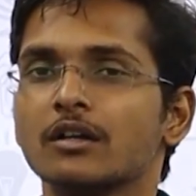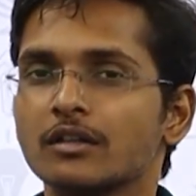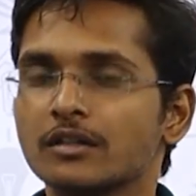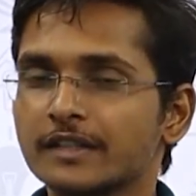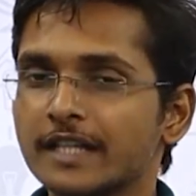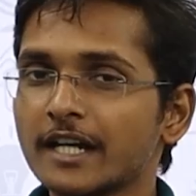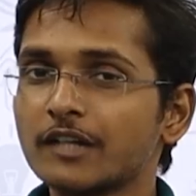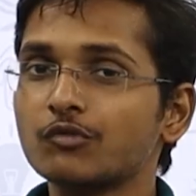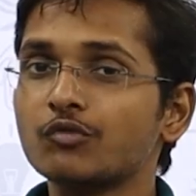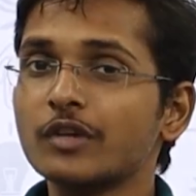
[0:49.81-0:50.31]

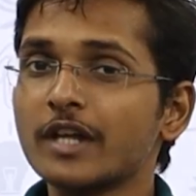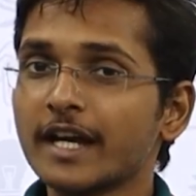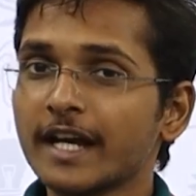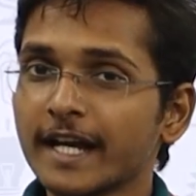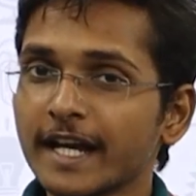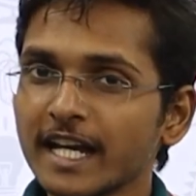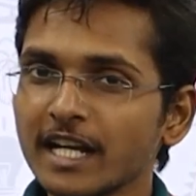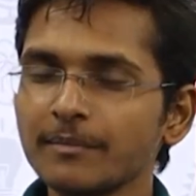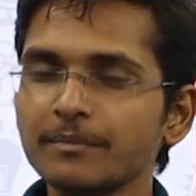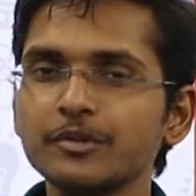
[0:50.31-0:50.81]
that would
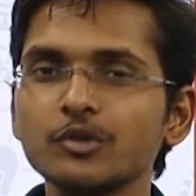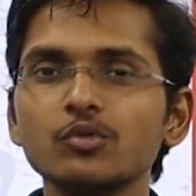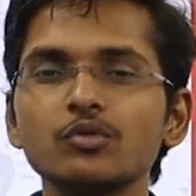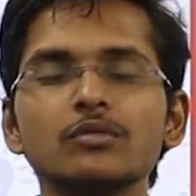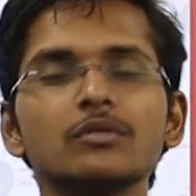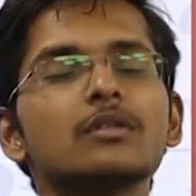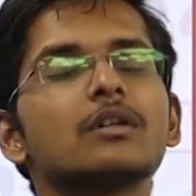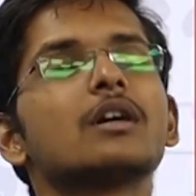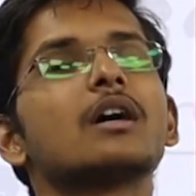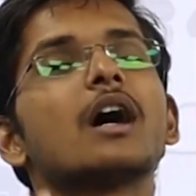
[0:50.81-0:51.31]
help
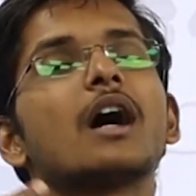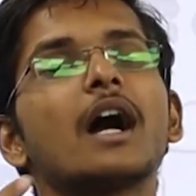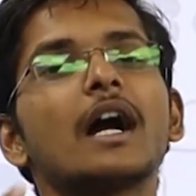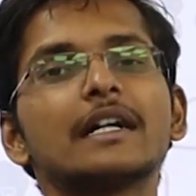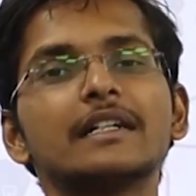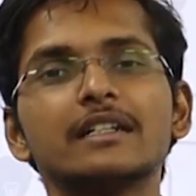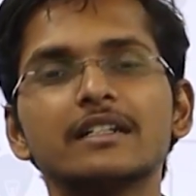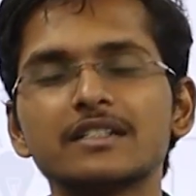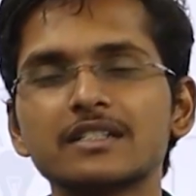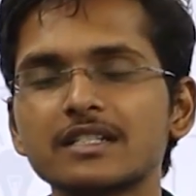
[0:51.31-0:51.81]
you
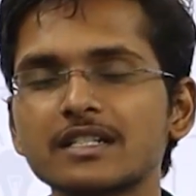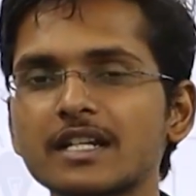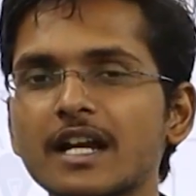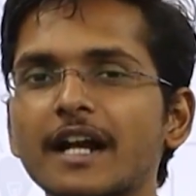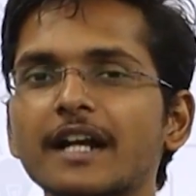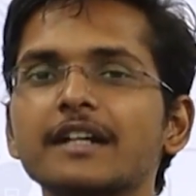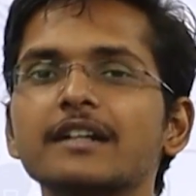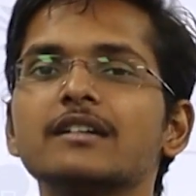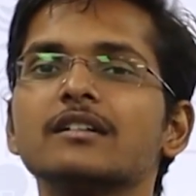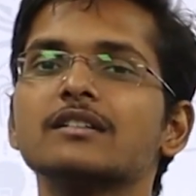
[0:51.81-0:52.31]

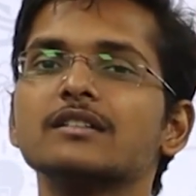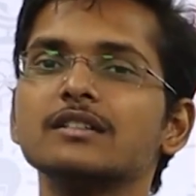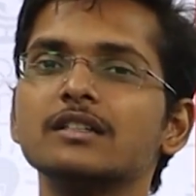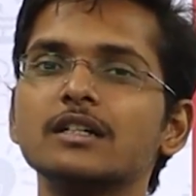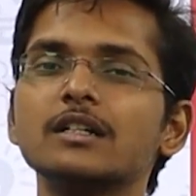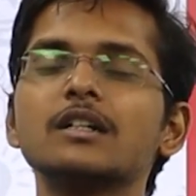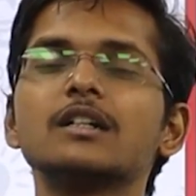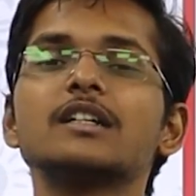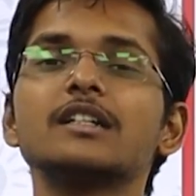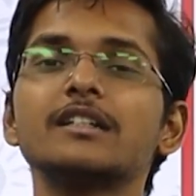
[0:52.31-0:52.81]
understand
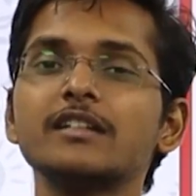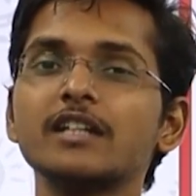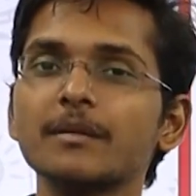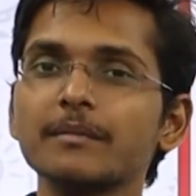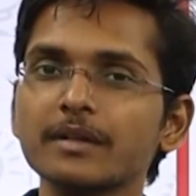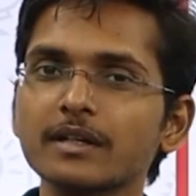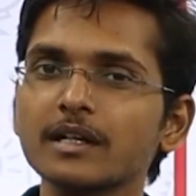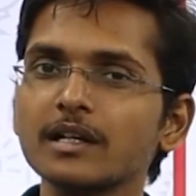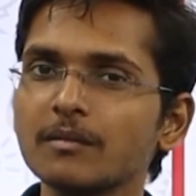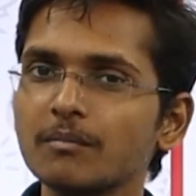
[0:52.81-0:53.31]
the
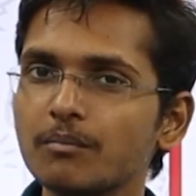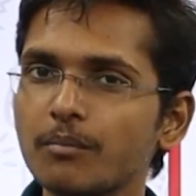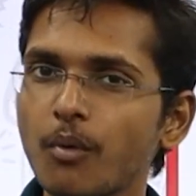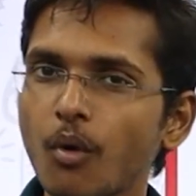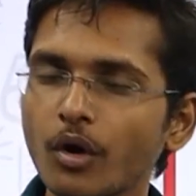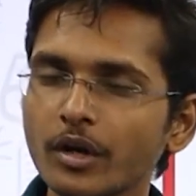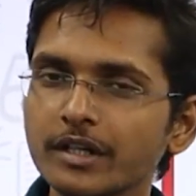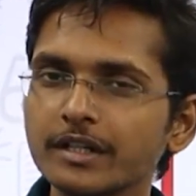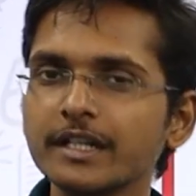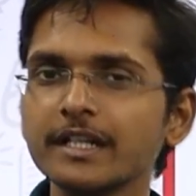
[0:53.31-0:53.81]
chemical
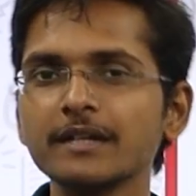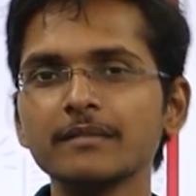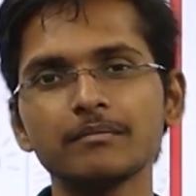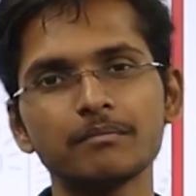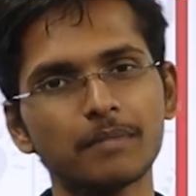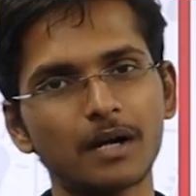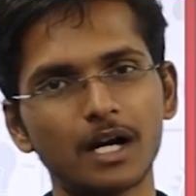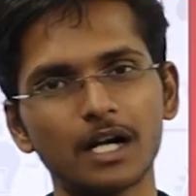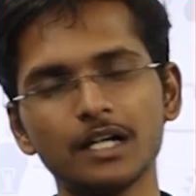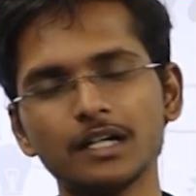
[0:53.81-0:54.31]
bonding
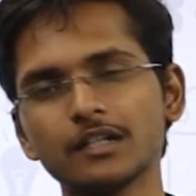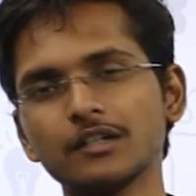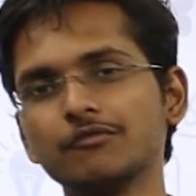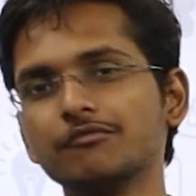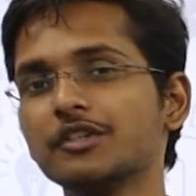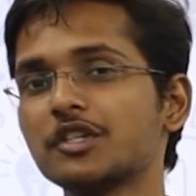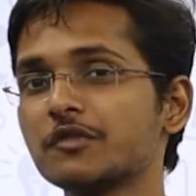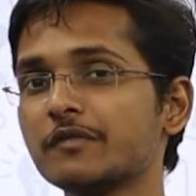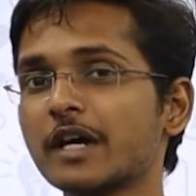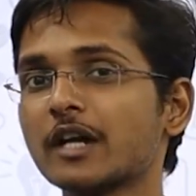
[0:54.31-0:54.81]
part,
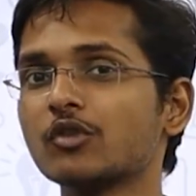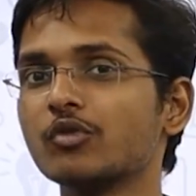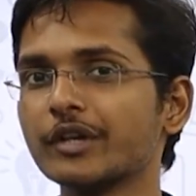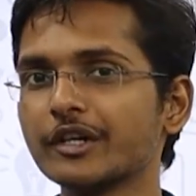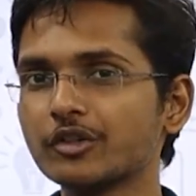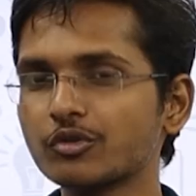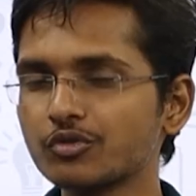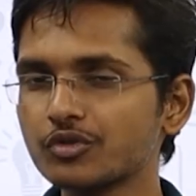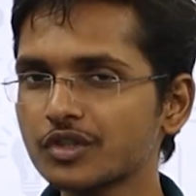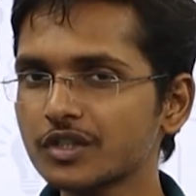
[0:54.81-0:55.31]
which we are
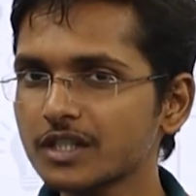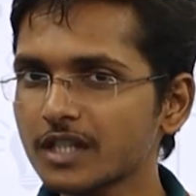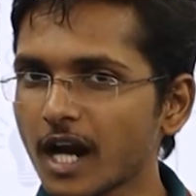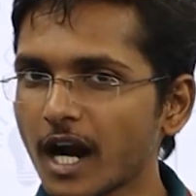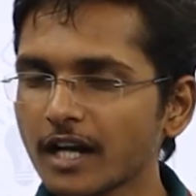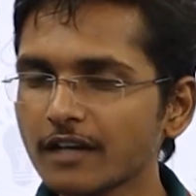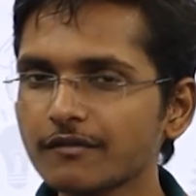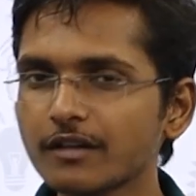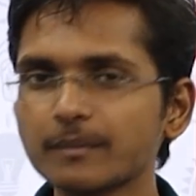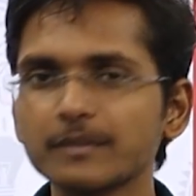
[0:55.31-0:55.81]
going to
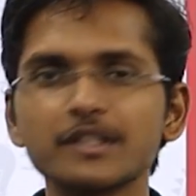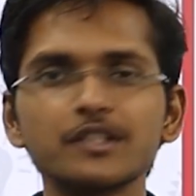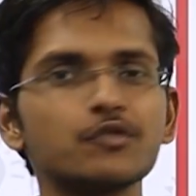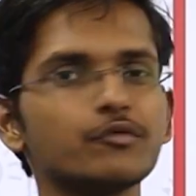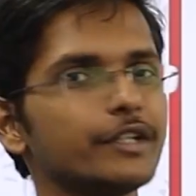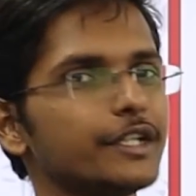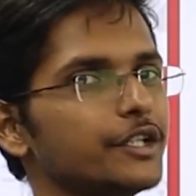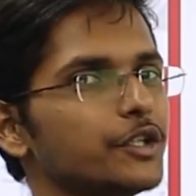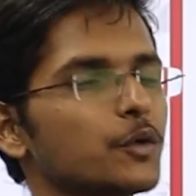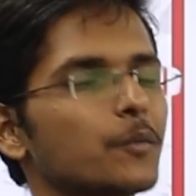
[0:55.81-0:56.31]
start from this
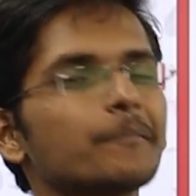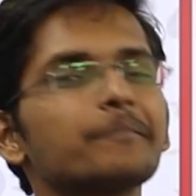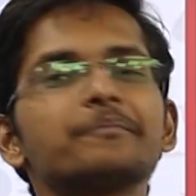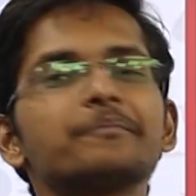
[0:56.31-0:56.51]
video.